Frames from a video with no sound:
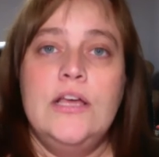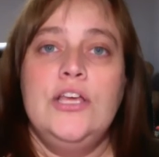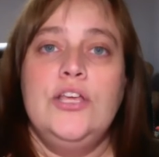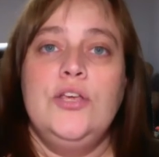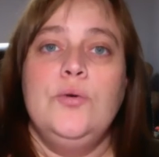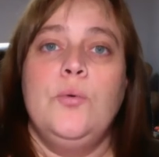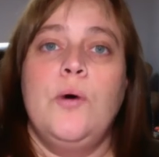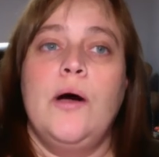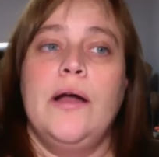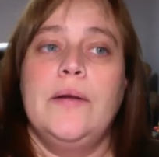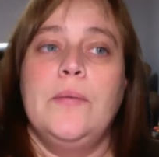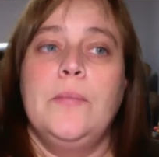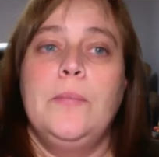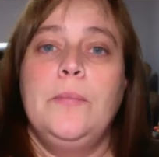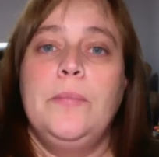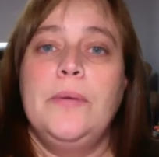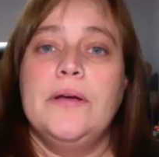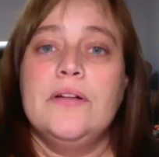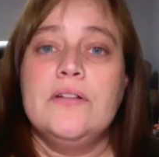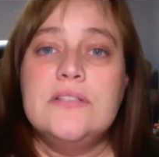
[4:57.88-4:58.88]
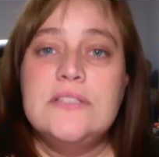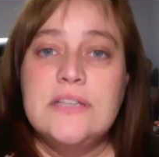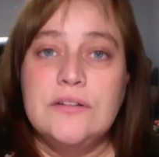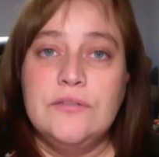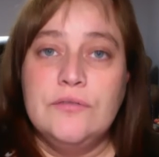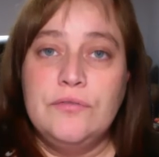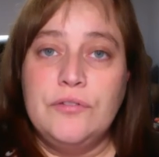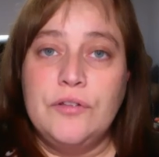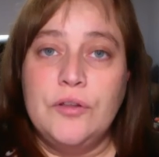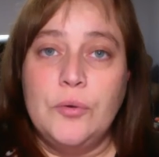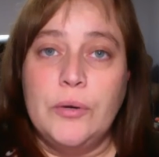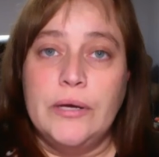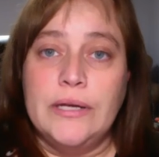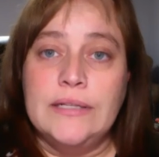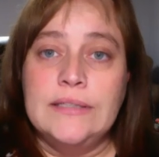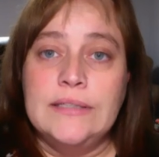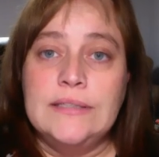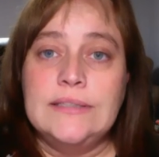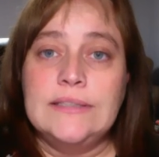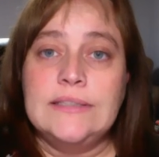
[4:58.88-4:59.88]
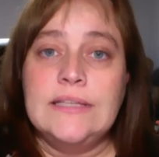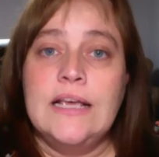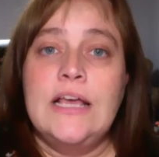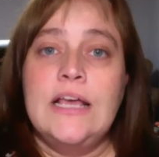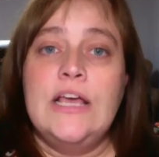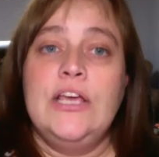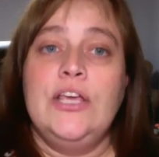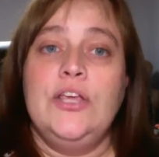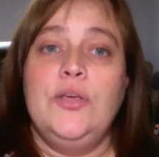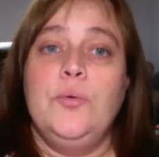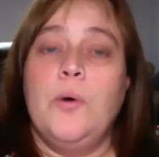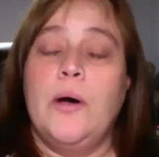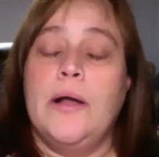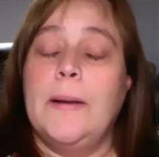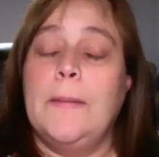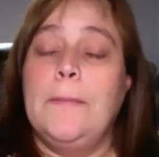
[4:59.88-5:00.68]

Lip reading: You want to build influence. You want